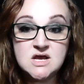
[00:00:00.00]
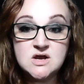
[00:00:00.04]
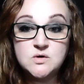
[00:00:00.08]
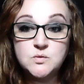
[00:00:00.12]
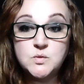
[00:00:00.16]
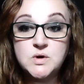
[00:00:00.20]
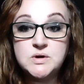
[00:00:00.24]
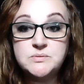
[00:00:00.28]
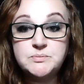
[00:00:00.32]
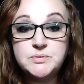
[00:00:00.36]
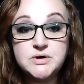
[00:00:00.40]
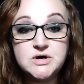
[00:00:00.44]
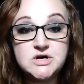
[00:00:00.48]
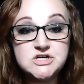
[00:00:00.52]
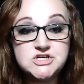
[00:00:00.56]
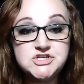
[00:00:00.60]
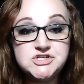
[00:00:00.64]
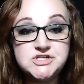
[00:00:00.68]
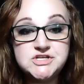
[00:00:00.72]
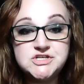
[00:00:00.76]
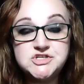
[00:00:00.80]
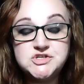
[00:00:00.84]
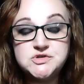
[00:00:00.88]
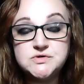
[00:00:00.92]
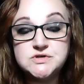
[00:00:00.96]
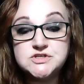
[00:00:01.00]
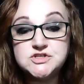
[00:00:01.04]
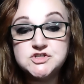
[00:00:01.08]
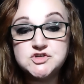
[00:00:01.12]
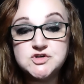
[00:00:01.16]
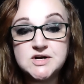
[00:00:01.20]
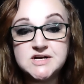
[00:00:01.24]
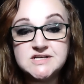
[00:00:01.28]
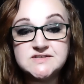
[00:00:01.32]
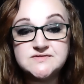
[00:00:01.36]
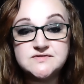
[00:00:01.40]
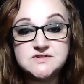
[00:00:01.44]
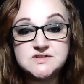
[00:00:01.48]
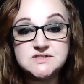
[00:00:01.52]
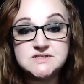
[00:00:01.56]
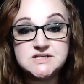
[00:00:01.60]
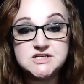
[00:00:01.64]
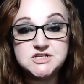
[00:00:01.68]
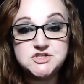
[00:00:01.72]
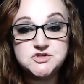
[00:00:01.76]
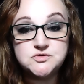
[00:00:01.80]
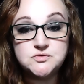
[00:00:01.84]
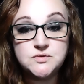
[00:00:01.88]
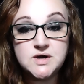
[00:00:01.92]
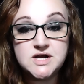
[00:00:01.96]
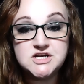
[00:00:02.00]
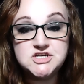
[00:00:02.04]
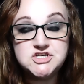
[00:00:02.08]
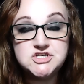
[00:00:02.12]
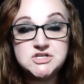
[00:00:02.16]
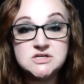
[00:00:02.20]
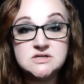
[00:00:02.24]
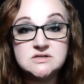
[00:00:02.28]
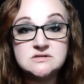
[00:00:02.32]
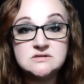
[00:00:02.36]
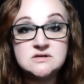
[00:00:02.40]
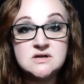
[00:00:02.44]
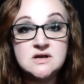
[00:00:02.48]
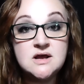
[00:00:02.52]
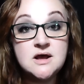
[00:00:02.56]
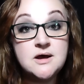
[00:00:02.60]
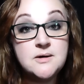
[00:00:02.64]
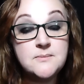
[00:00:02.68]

When pushed into a stressful situation,